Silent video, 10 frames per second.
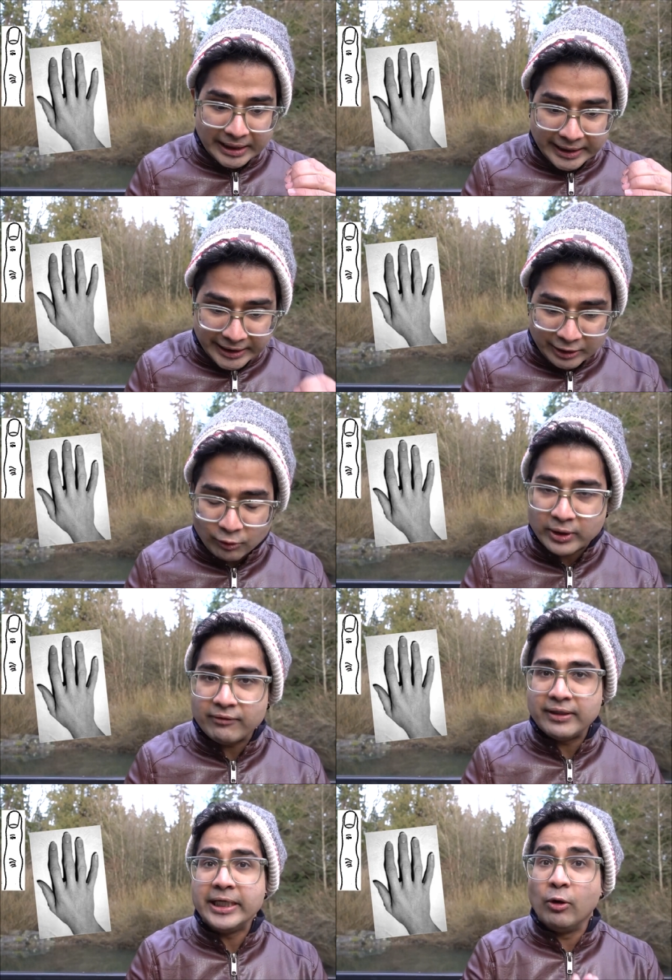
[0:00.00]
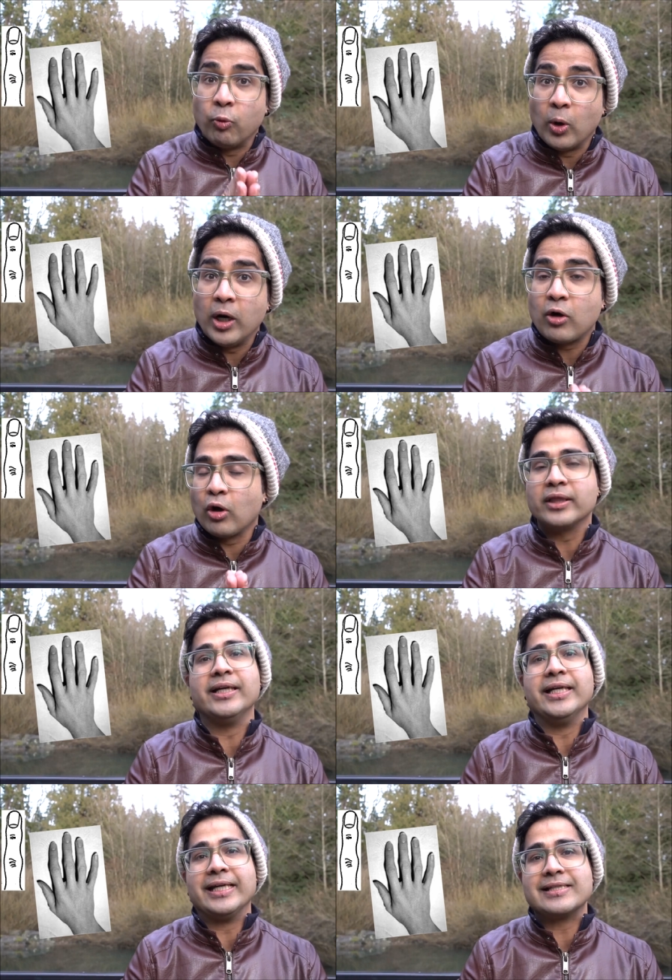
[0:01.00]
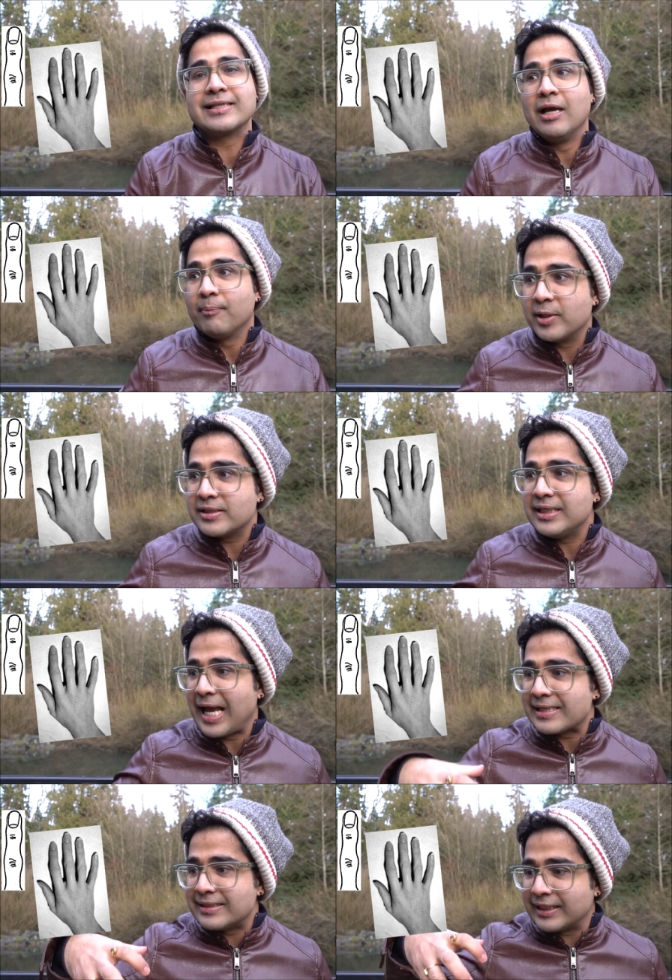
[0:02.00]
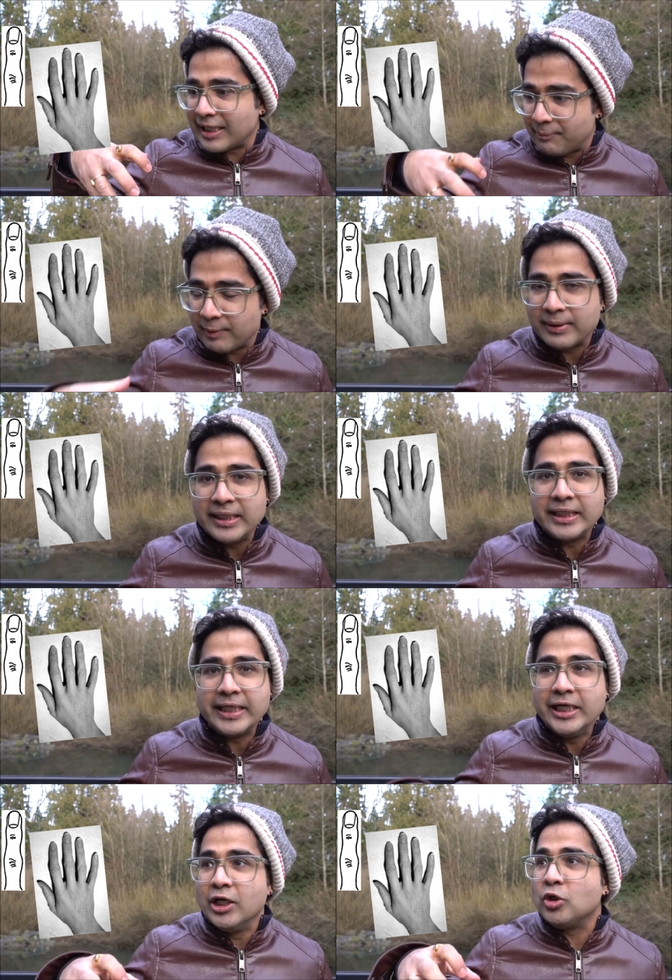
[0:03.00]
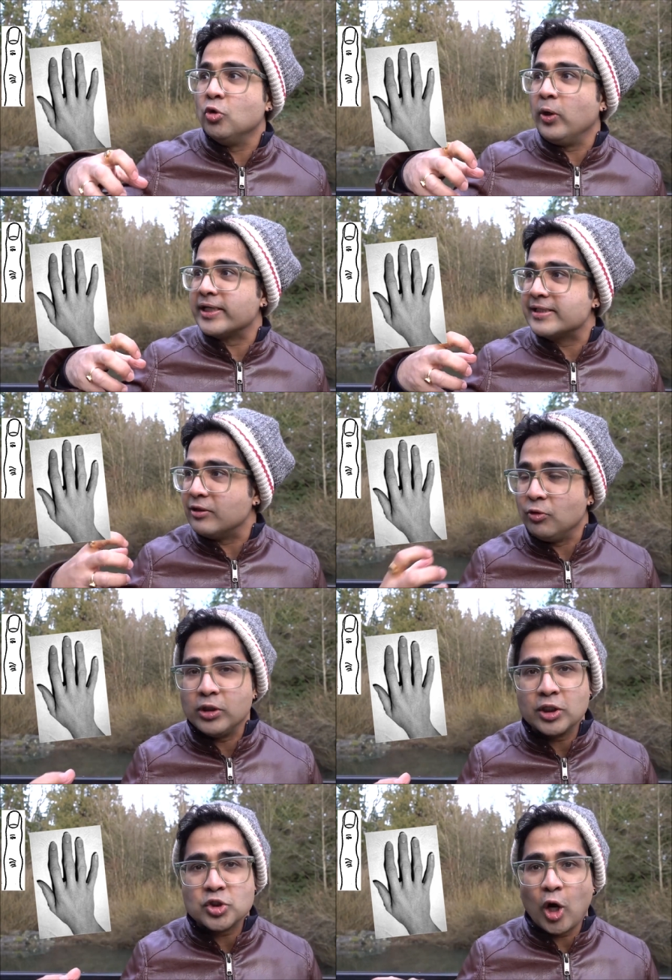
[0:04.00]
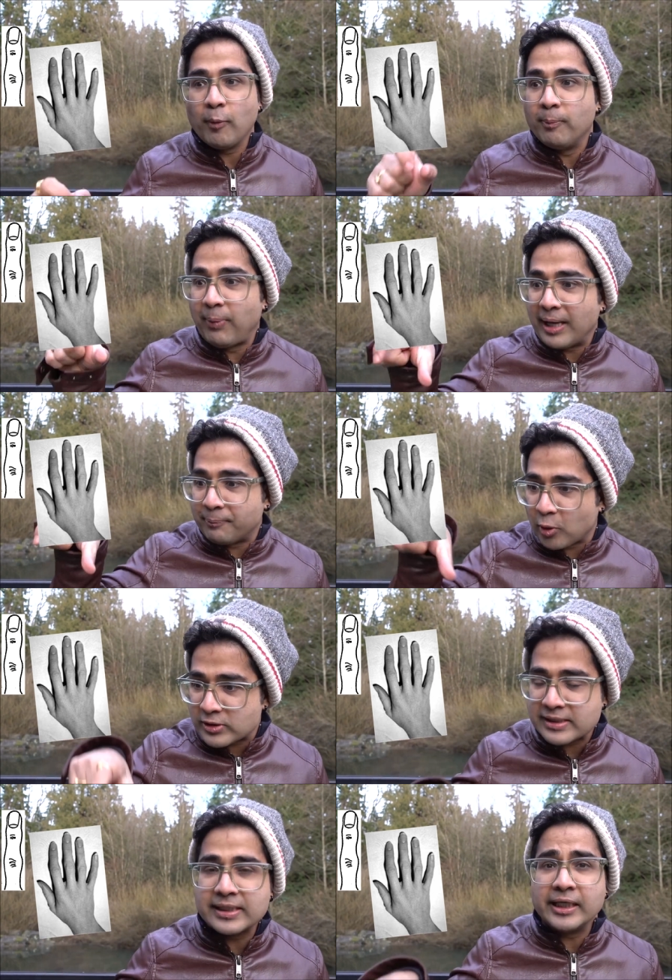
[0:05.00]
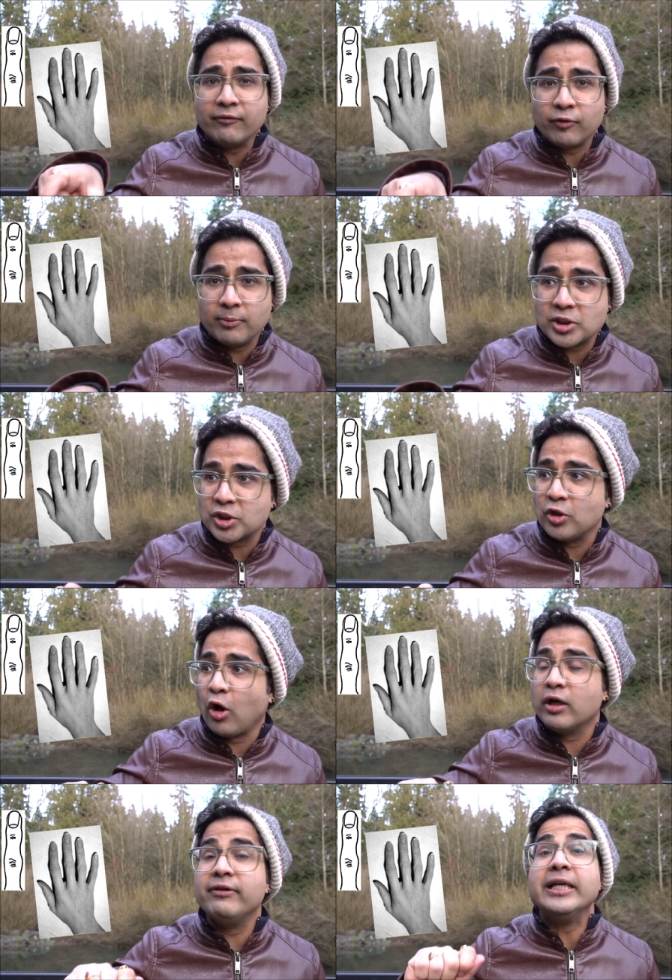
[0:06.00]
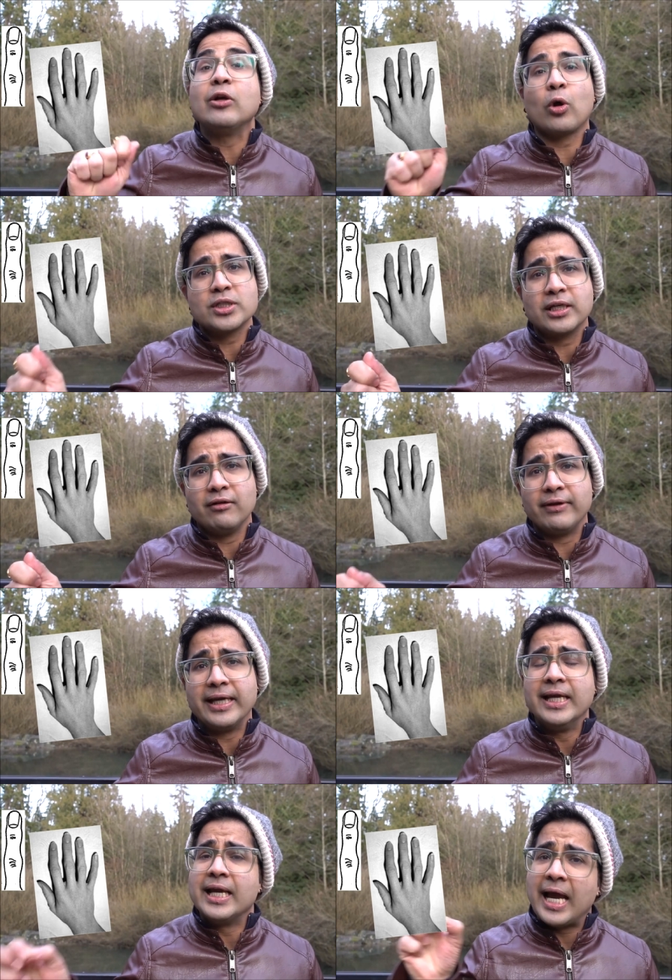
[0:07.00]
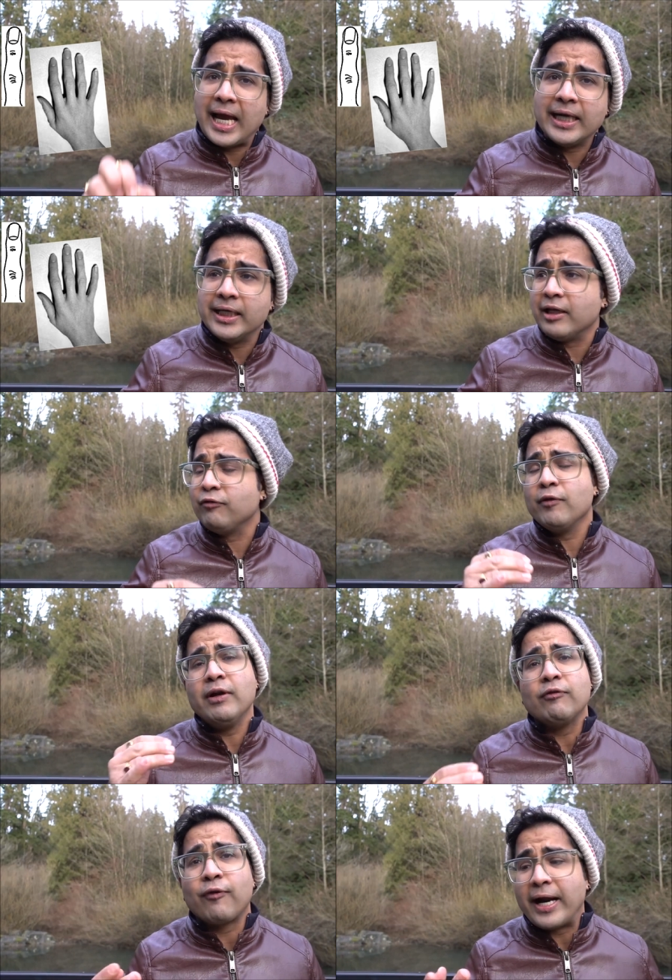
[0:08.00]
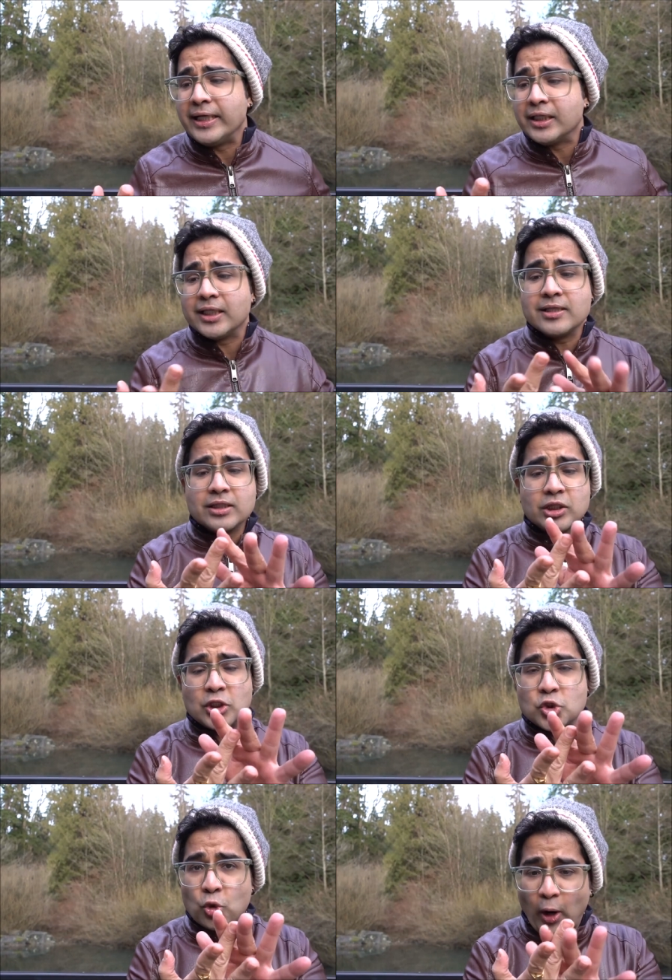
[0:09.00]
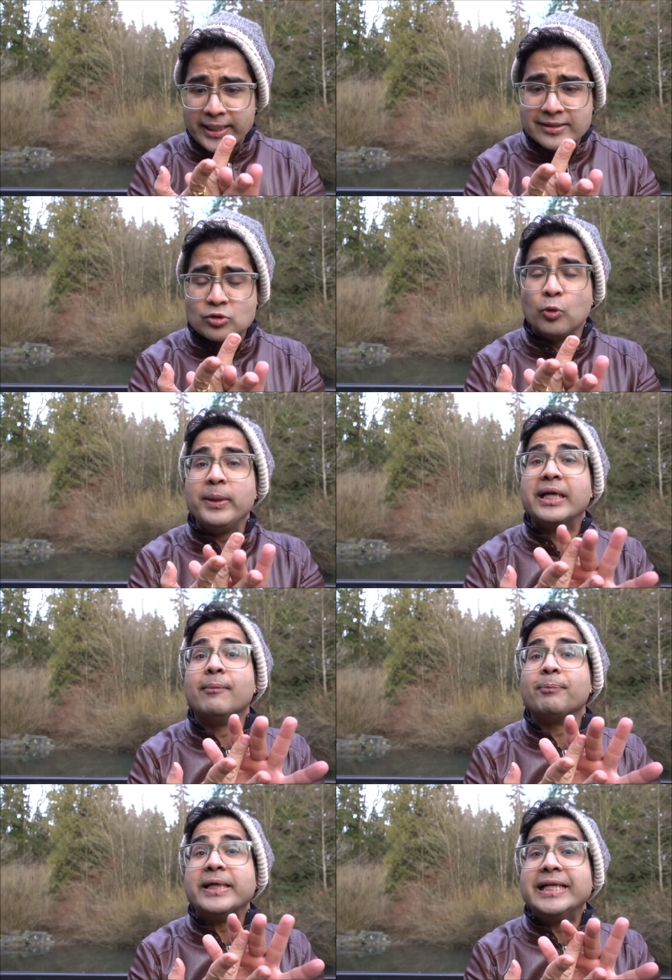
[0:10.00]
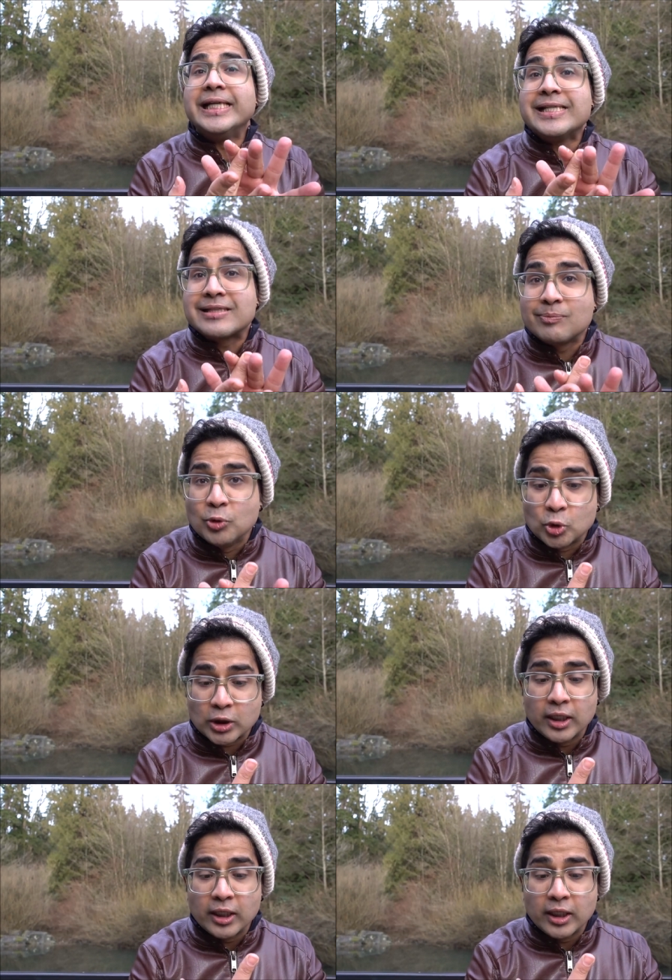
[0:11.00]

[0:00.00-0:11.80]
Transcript: intuitively work on the details. Person has the capability to execute the job by processing information on a very logical way. And if you will find the joints to be completely smooth,